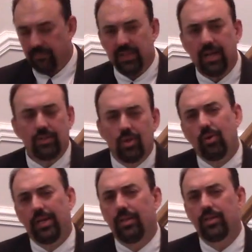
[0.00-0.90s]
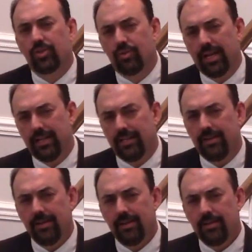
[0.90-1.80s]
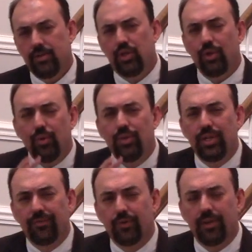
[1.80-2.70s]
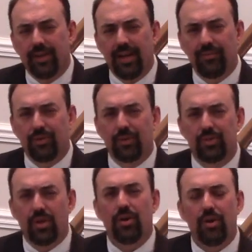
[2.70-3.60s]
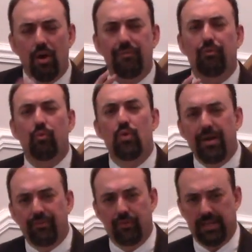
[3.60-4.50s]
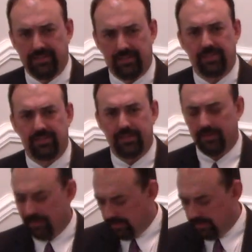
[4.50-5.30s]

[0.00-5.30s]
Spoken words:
They also illustrated two different levels of reverence.